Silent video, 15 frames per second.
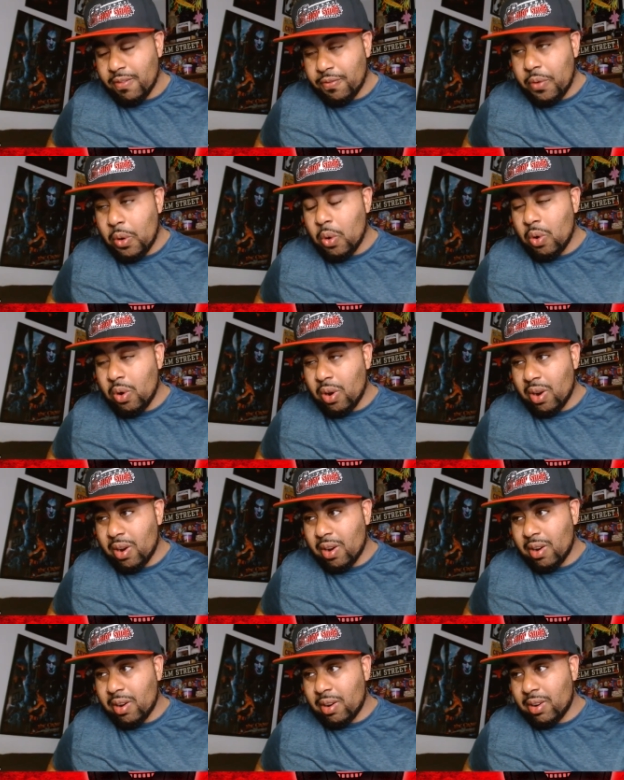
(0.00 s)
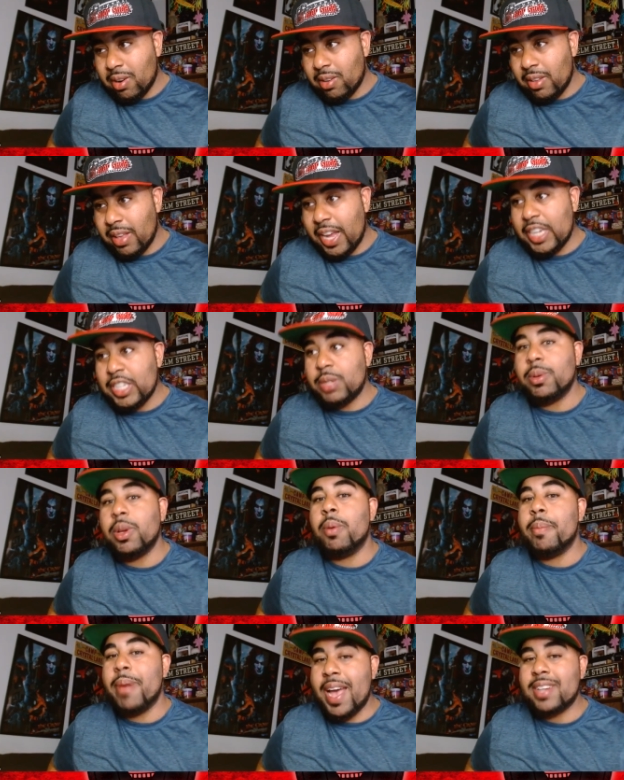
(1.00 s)
for
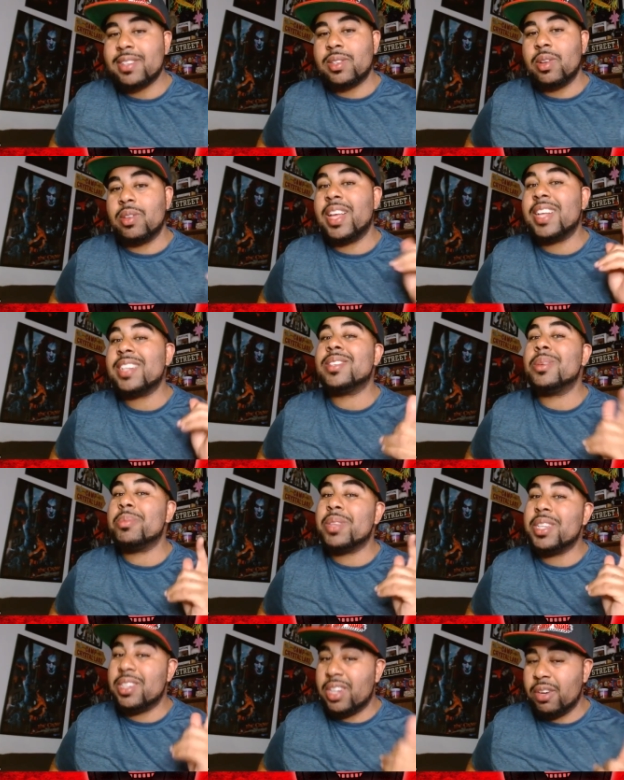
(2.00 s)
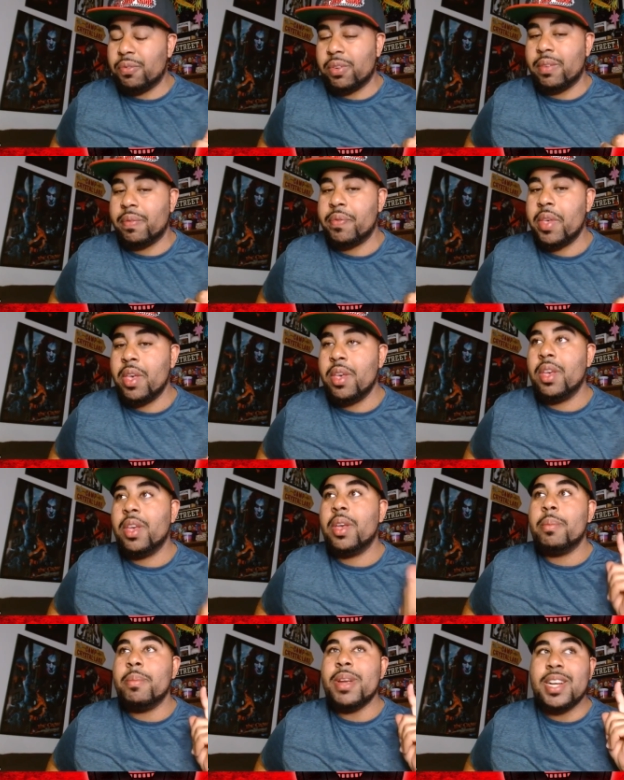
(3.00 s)
HBO Max, though, that's something different,
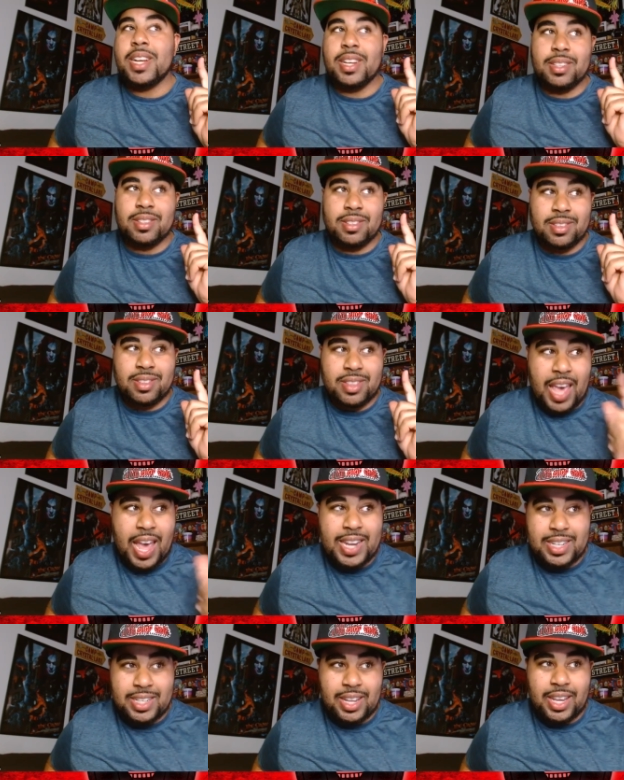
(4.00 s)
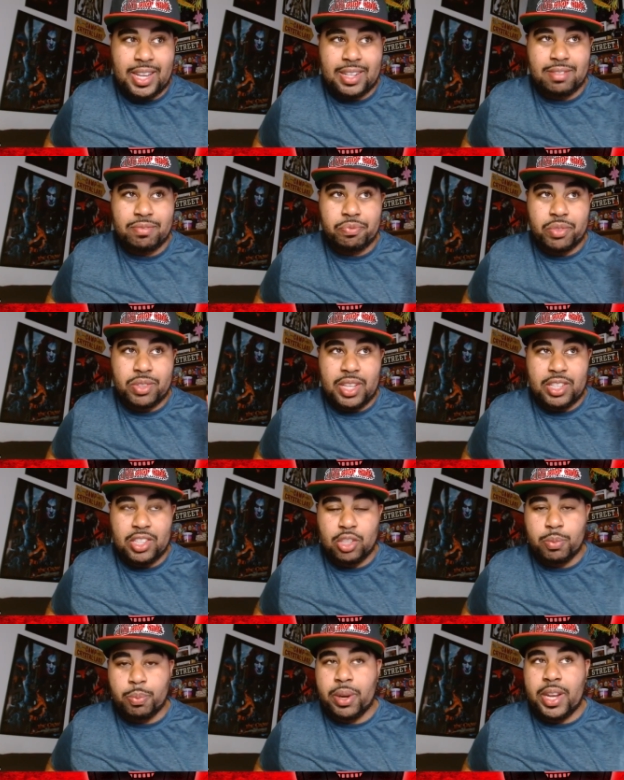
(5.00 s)
because that date says
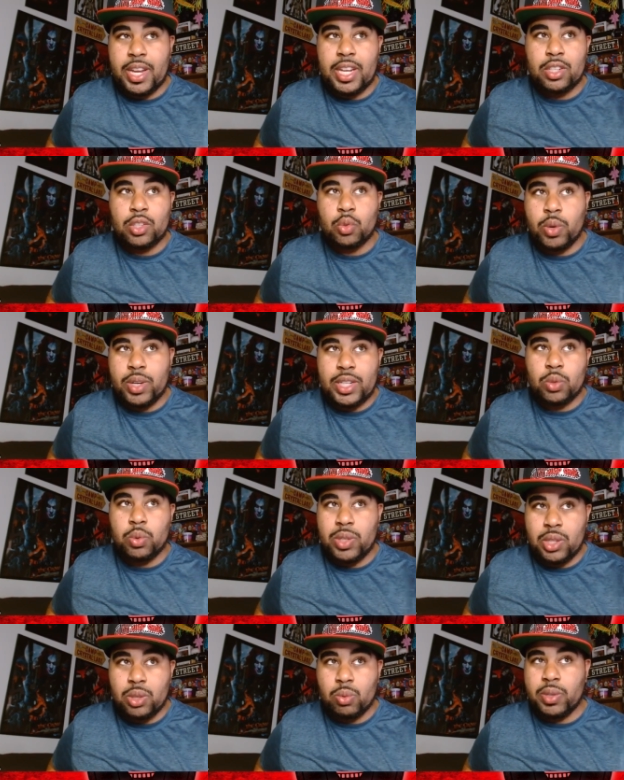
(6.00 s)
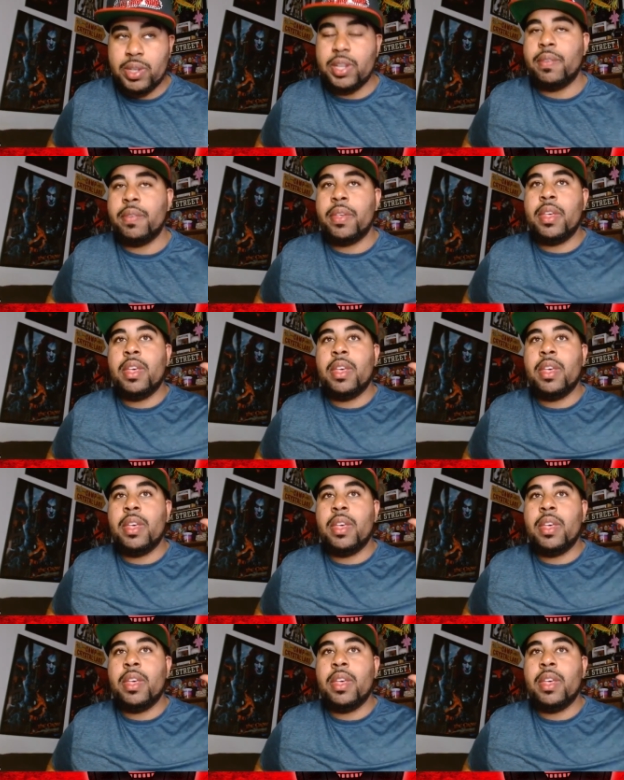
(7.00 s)
spring 2023.